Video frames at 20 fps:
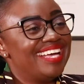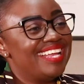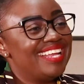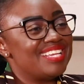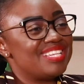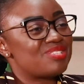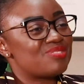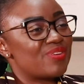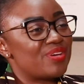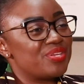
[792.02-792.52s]

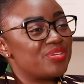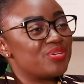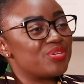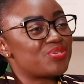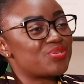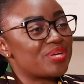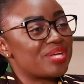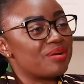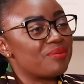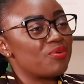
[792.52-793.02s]
It's funny you're
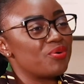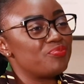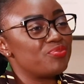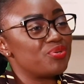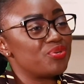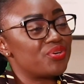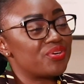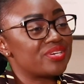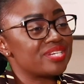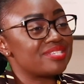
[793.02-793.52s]
talking about
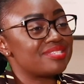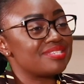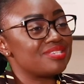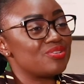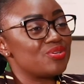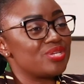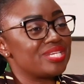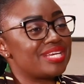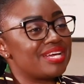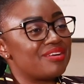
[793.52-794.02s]
bureaucracy.
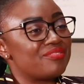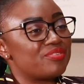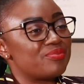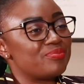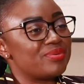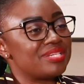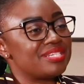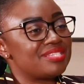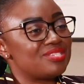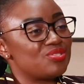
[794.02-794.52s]
You're in
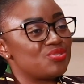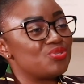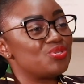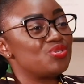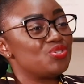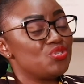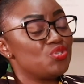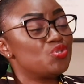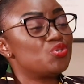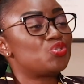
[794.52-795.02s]
government.
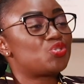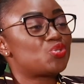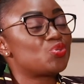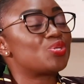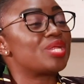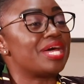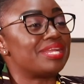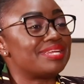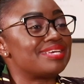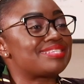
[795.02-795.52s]
You
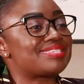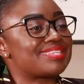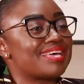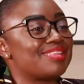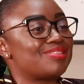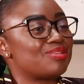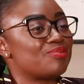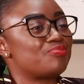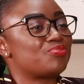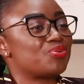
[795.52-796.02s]
should
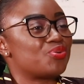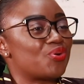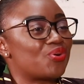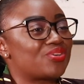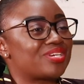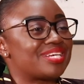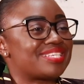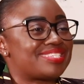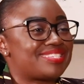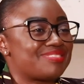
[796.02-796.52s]
understand the
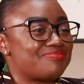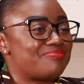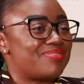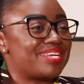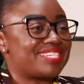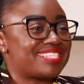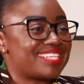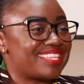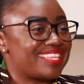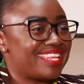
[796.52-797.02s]
bureaucracy
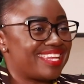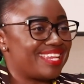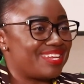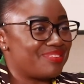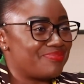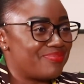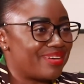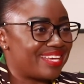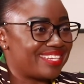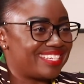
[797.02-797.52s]
better than
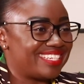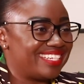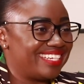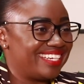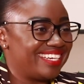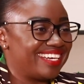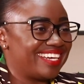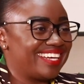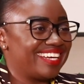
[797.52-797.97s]
anybody.